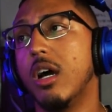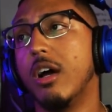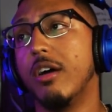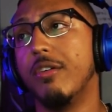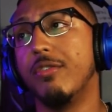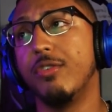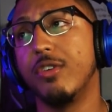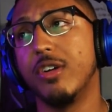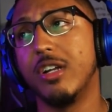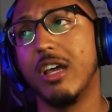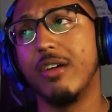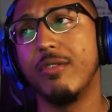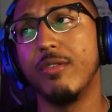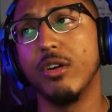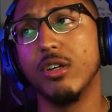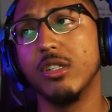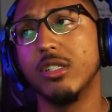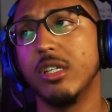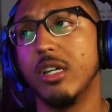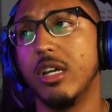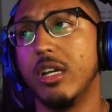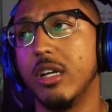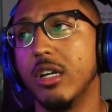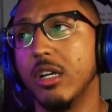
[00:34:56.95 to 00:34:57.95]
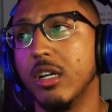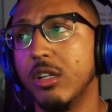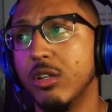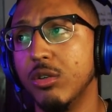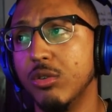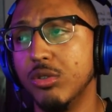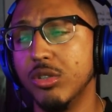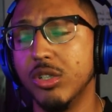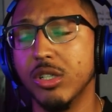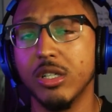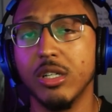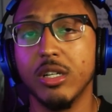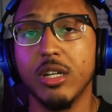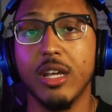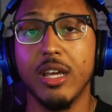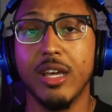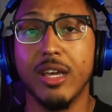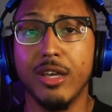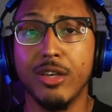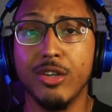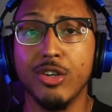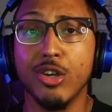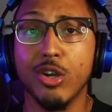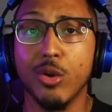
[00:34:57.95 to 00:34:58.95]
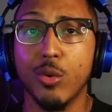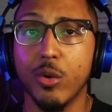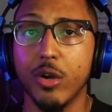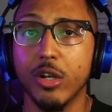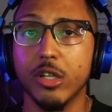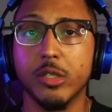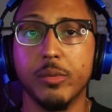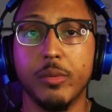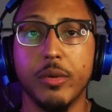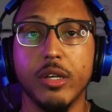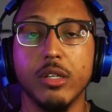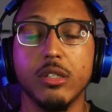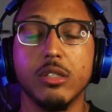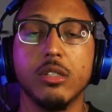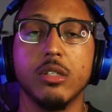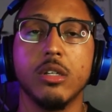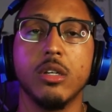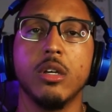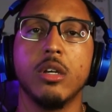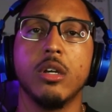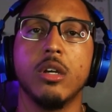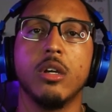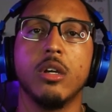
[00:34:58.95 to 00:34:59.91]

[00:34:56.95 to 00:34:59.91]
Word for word: uh, for diversity and inclusion in your workspace?